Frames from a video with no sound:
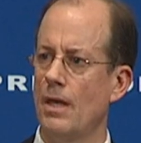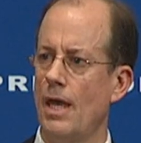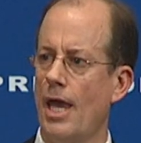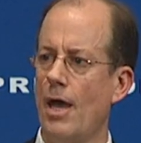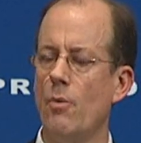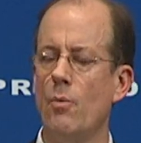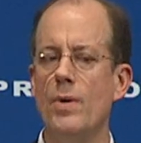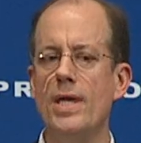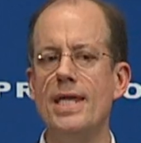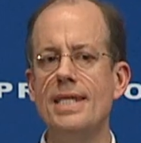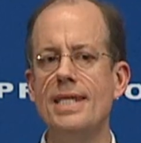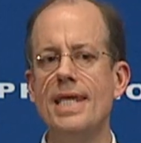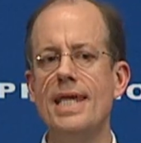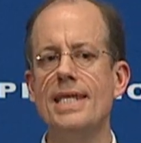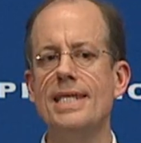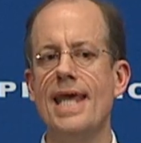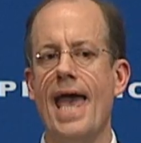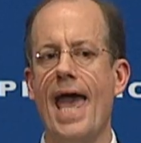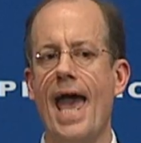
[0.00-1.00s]
And we
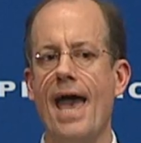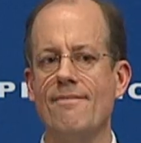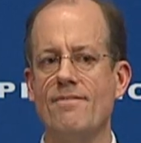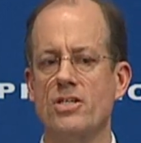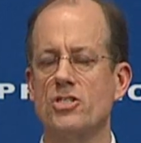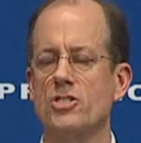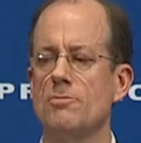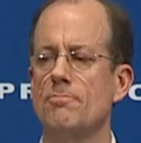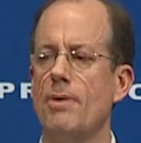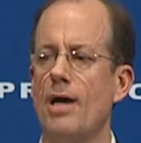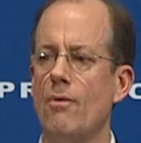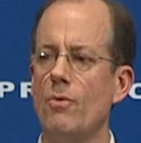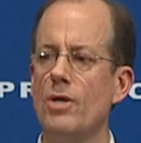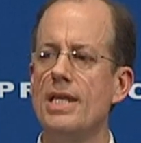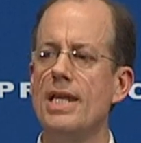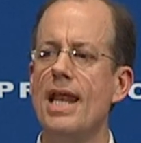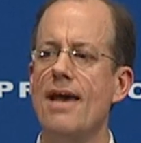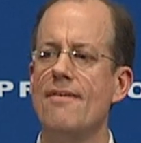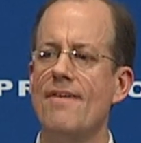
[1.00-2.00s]
need to have, exp-
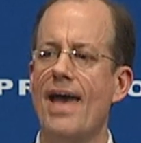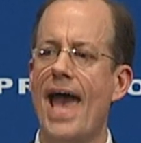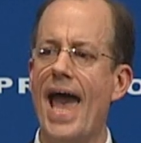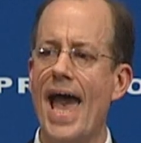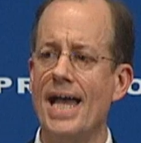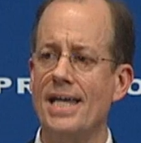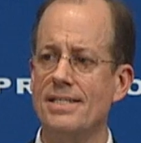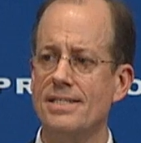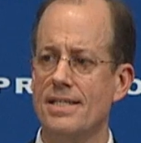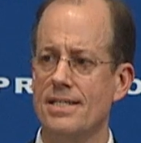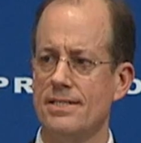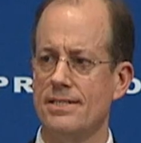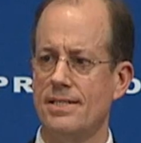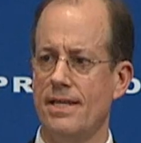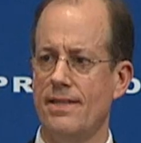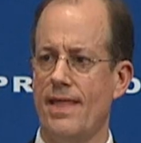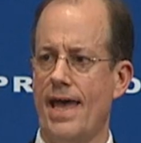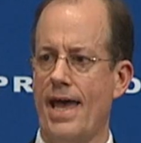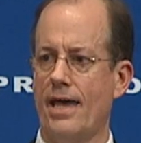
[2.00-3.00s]
we need to have access
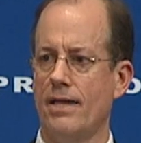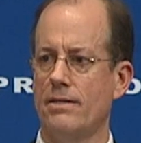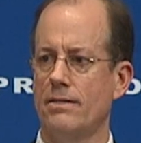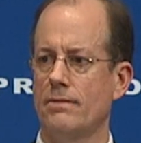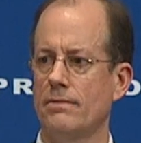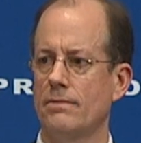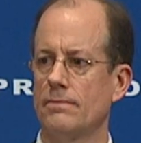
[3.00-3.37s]
to that.